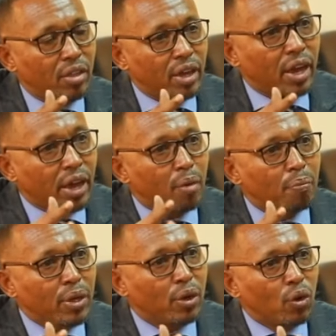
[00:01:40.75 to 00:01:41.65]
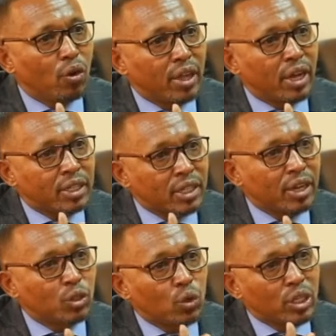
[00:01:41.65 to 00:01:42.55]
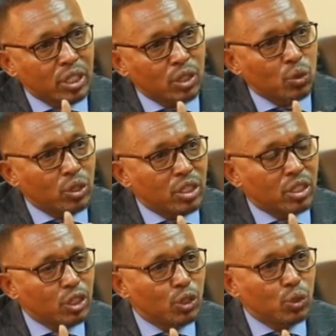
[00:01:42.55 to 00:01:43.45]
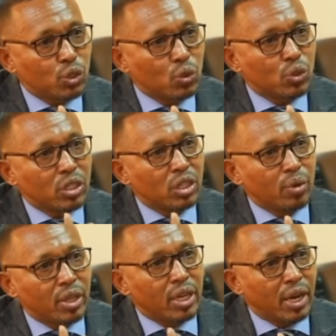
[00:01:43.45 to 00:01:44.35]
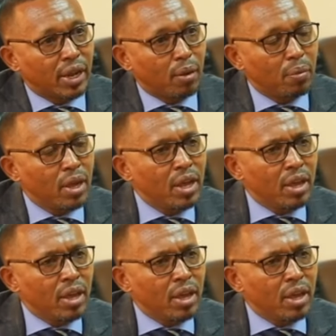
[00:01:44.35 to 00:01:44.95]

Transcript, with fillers: they are helping or they are trying to listen to these issues to see the way they can help.